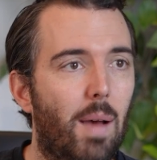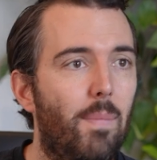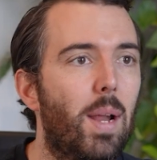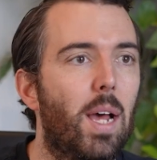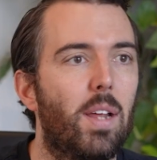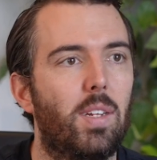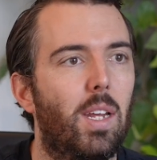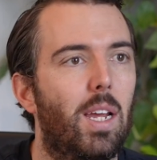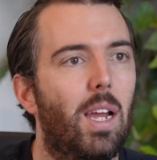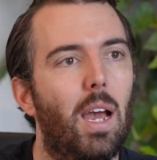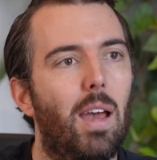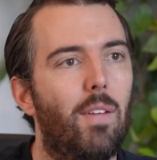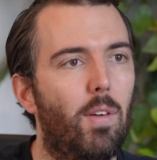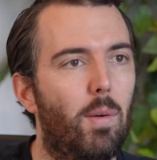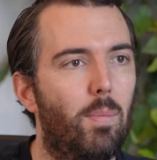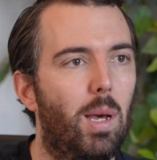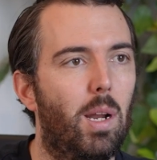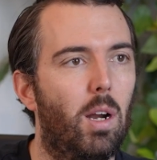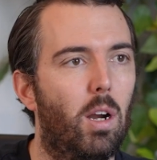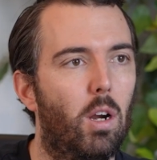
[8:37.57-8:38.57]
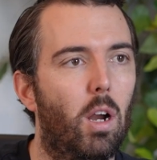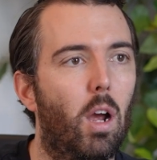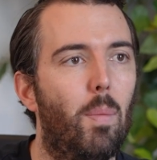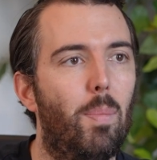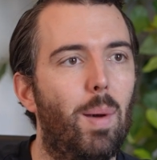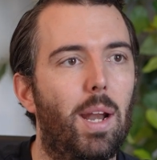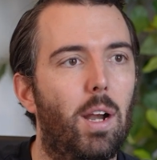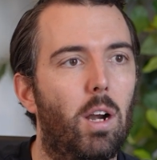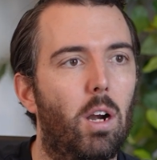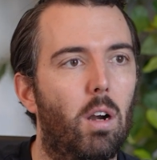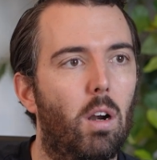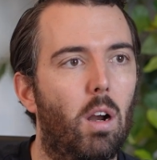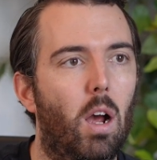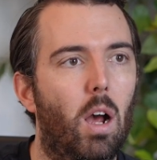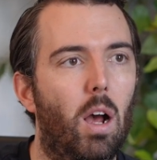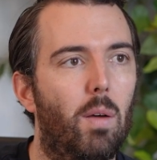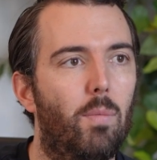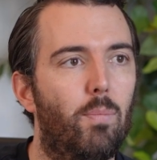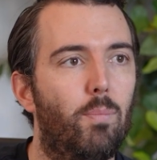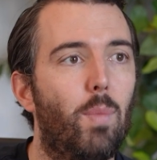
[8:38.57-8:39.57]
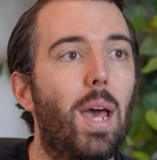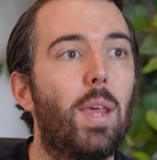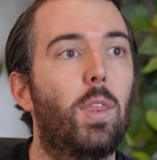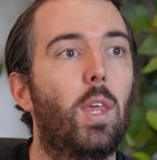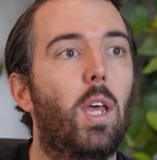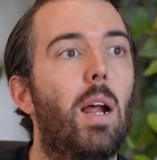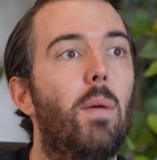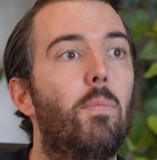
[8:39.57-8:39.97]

I'm not saying I have a better method.